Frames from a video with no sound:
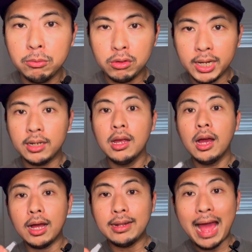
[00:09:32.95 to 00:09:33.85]
You get
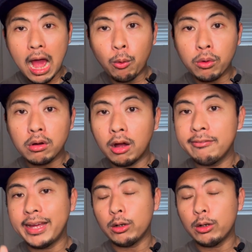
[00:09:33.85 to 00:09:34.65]
an hour of that